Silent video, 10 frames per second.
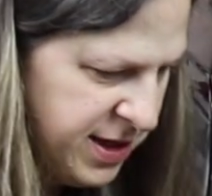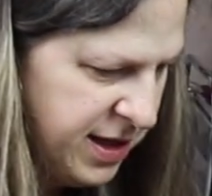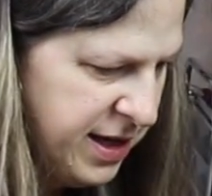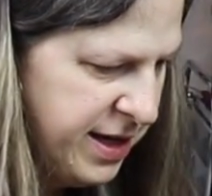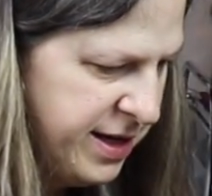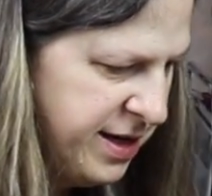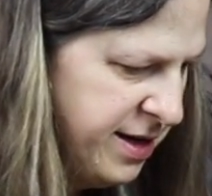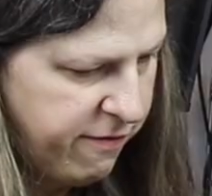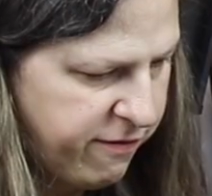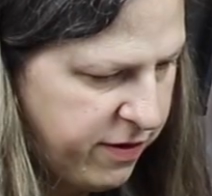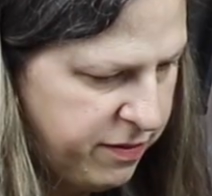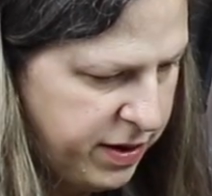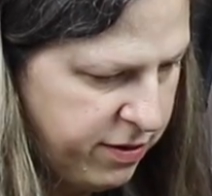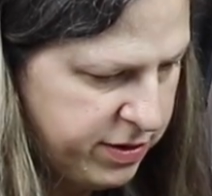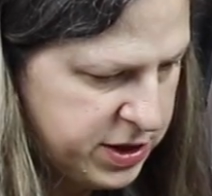a lot from
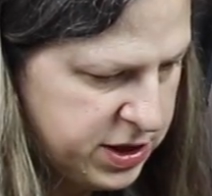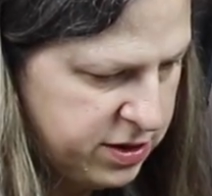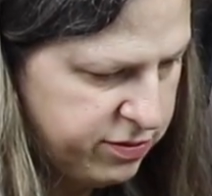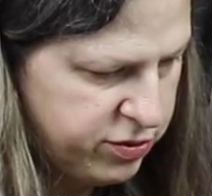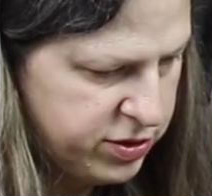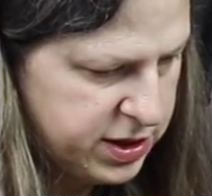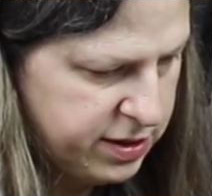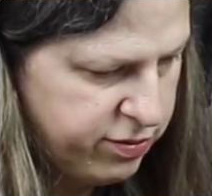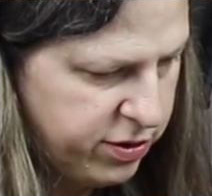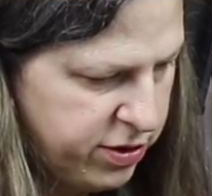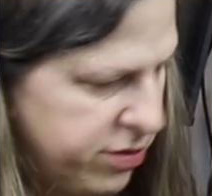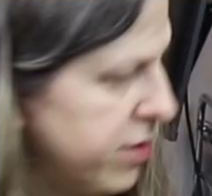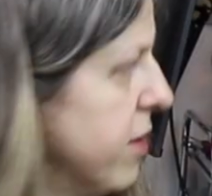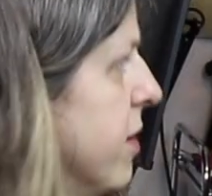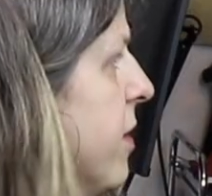my original Prusa printer
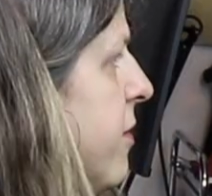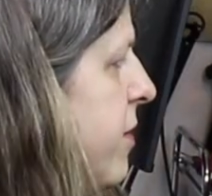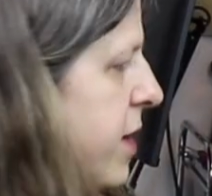over